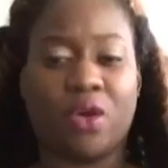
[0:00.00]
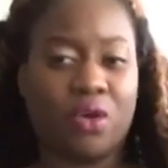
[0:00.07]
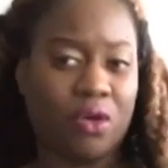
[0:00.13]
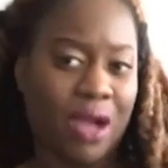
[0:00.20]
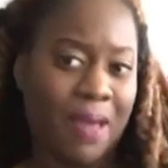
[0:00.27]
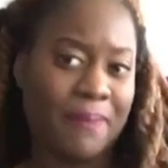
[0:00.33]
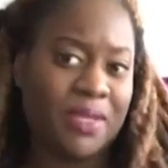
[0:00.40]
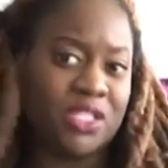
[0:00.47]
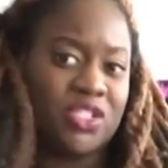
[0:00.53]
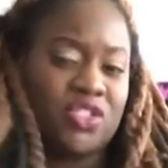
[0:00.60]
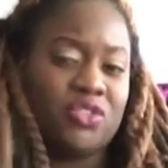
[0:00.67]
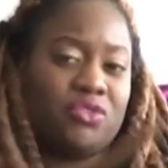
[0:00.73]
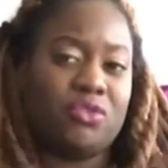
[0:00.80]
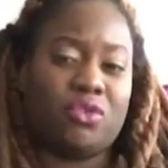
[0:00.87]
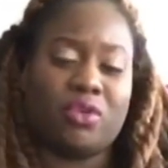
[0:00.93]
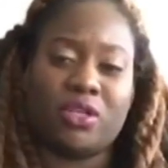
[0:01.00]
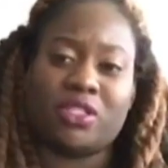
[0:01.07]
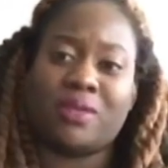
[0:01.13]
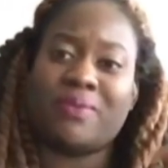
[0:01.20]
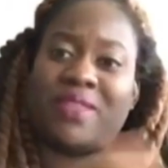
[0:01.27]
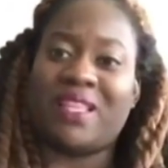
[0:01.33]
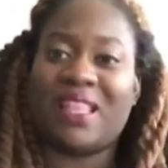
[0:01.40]
oh, I miss you or
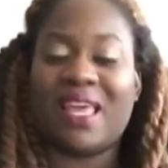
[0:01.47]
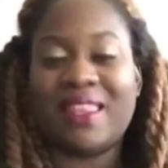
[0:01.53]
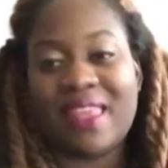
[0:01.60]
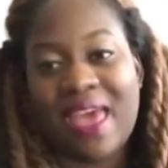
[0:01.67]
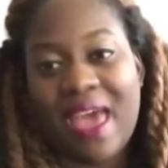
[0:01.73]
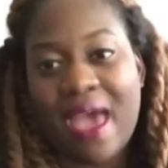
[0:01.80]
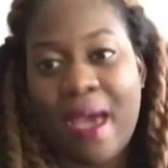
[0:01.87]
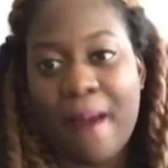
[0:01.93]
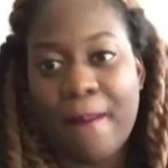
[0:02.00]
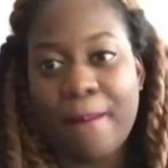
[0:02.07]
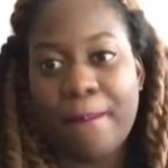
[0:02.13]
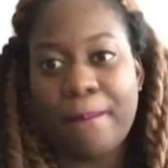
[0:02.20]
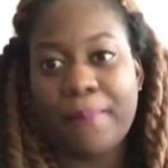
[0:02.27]
something like that.